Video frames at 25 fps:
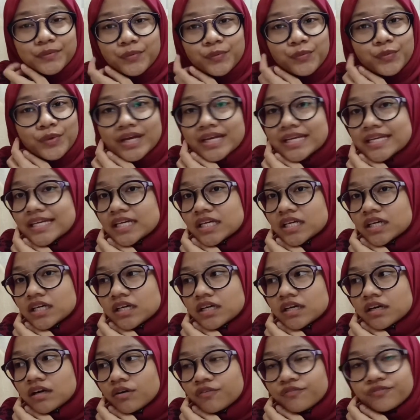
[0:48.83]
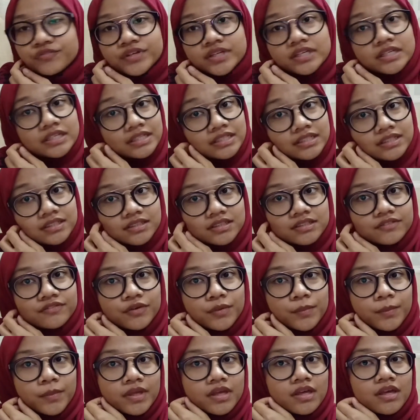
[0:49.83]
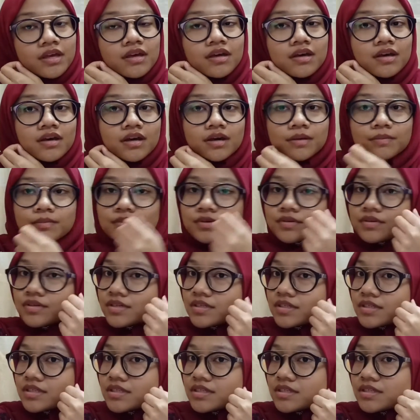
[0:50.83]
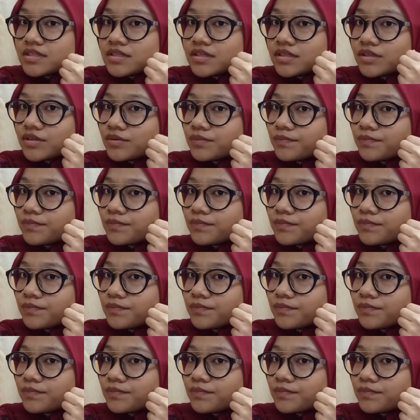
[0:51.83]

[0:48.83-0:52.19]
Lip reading: wedding of the year for me, because